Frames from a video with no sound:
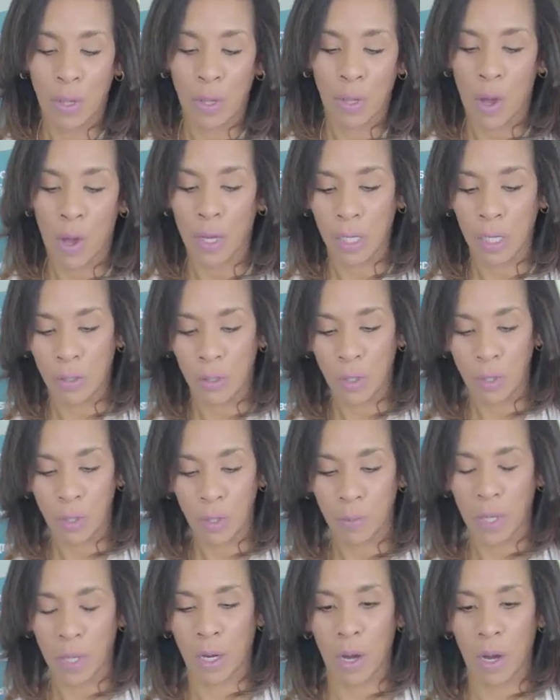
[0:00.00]
on
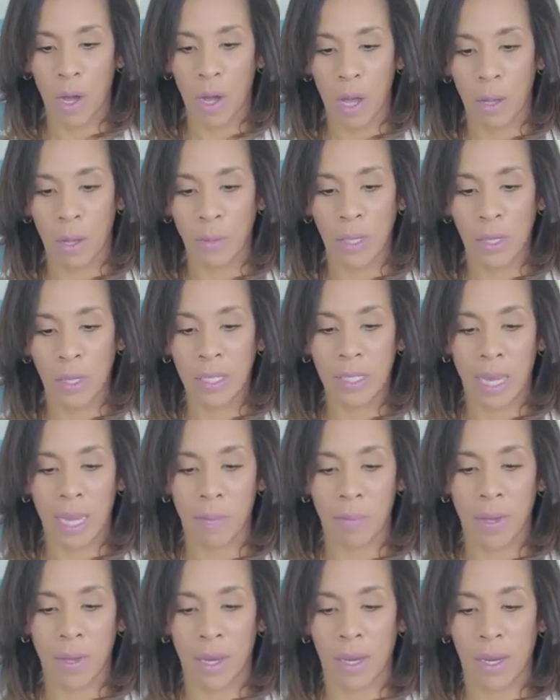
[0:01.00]
YouTube.com. You can
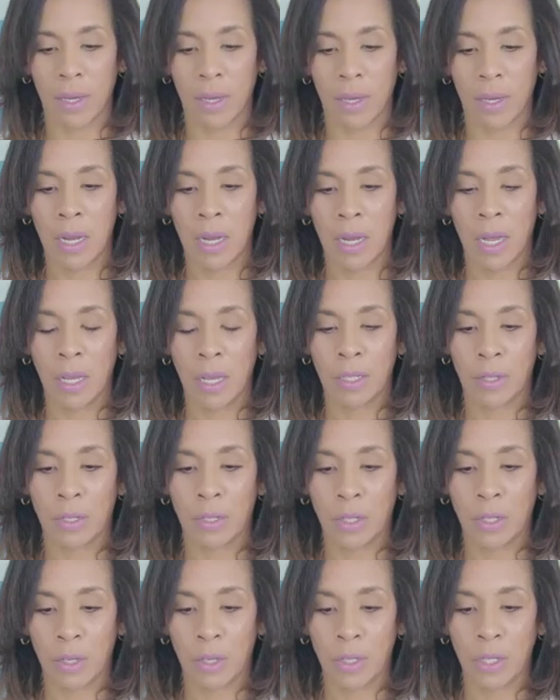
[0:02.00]
type that in to the
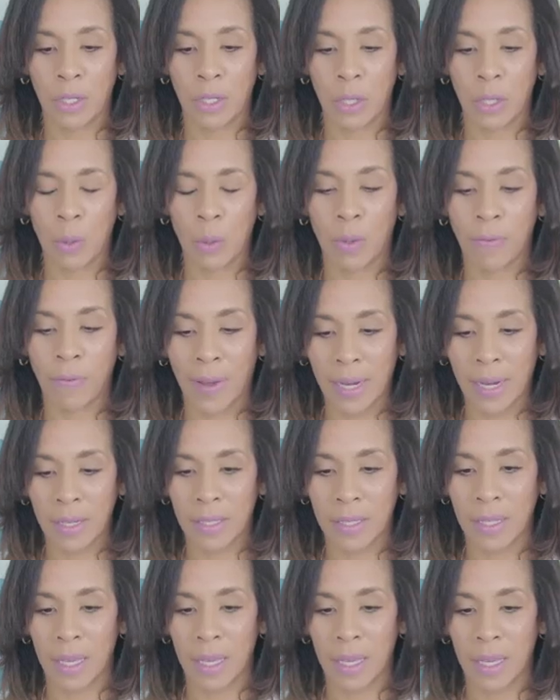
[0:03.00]
search and you will find
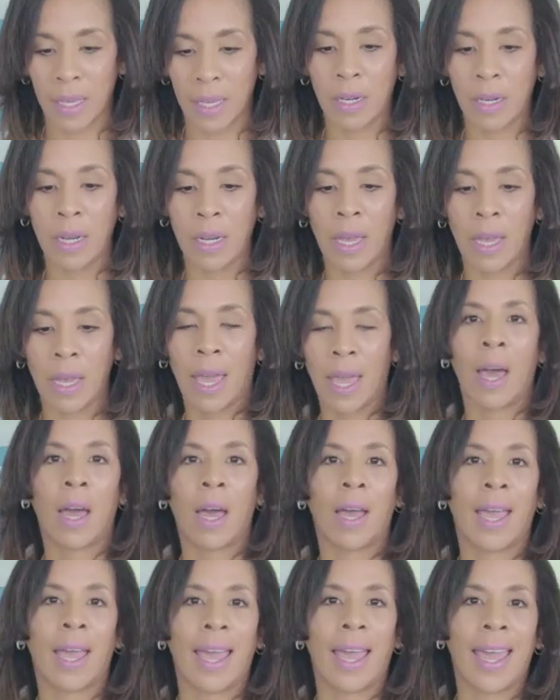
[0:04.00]
us there.
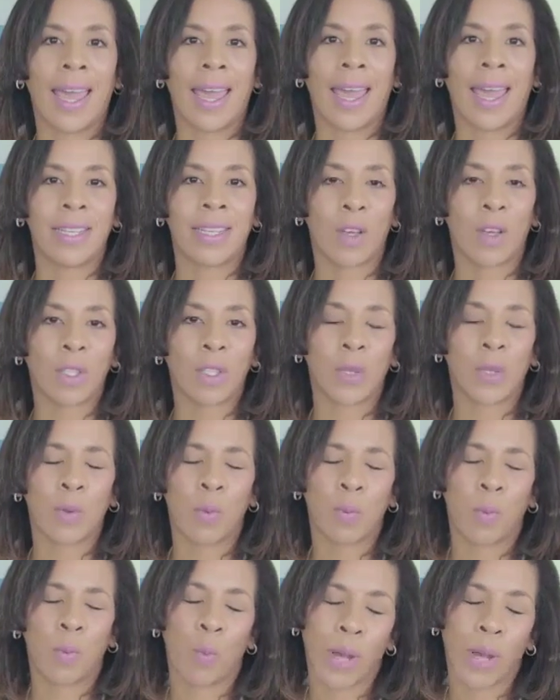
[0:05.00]
And
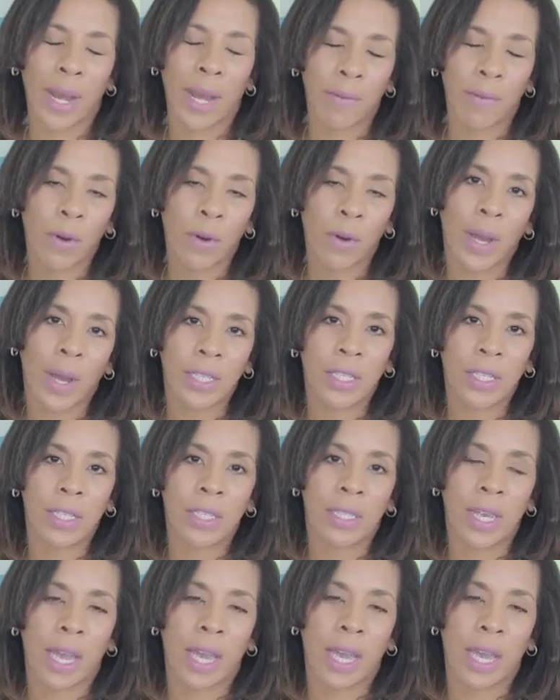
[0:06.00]
also, whatever
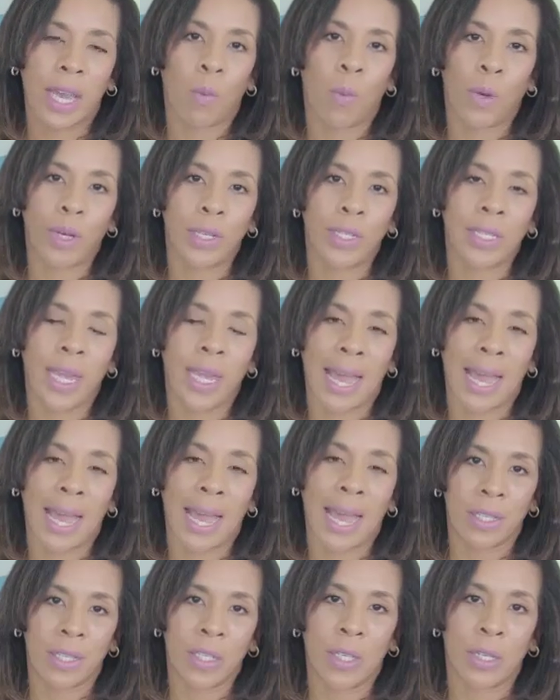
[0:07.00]
questions that weren't
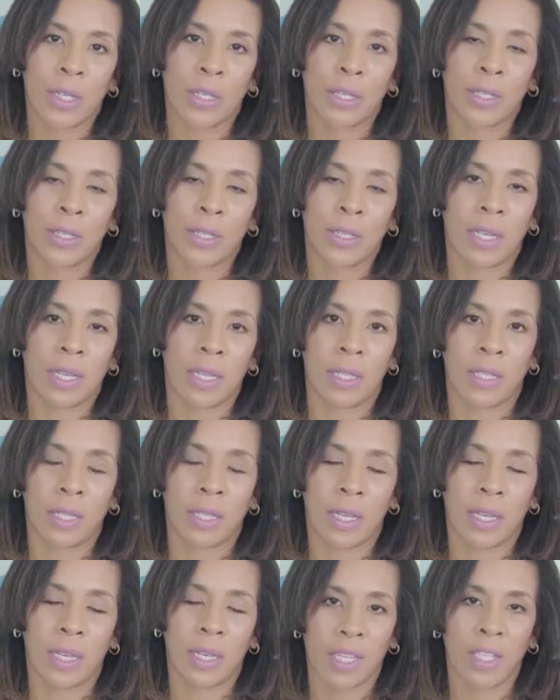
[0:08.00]
answered in
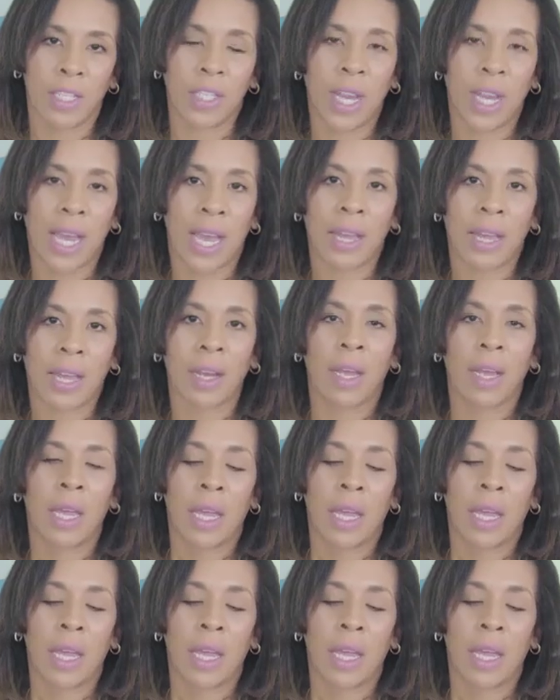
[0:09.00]
today's chat,